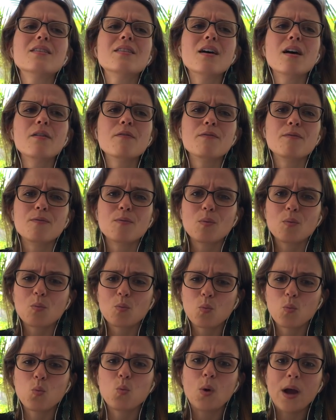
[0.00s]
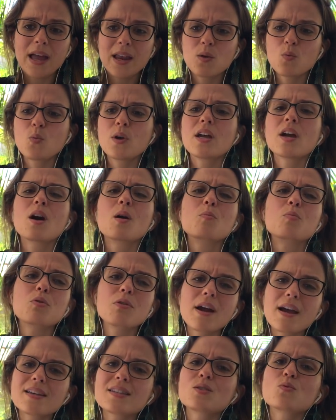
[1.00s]
of when we are
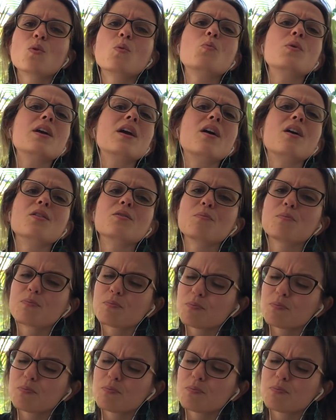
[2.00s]
pressed, when we are